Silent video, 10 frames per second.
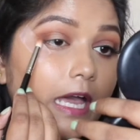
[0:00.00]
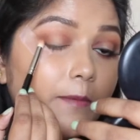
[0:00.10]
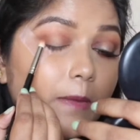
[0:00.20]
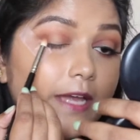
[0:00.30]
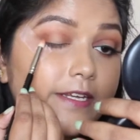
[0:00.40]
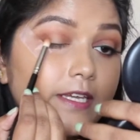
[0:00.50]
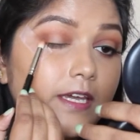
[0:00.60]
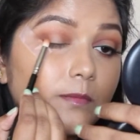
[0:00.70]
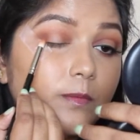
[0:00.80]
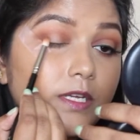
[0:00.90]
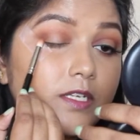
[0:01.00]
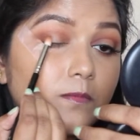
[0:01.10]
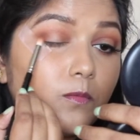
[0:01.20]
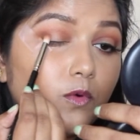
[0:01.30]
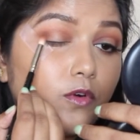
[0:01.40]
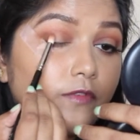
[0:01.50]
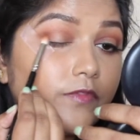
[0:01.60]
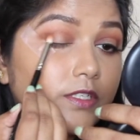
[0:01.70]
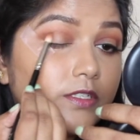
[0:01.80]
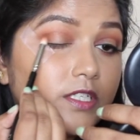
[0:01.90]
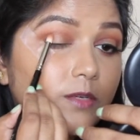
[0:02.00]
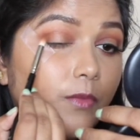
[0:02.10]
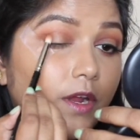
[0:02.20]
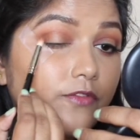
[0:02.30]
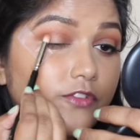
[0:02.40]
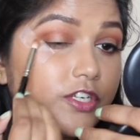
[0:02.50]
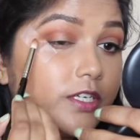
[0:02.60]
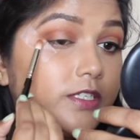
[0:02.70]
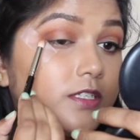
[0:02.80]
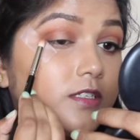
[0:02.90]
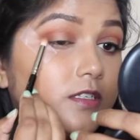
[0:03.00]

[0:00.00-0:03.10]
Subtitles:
I'm adding a bit more of the deep brown shade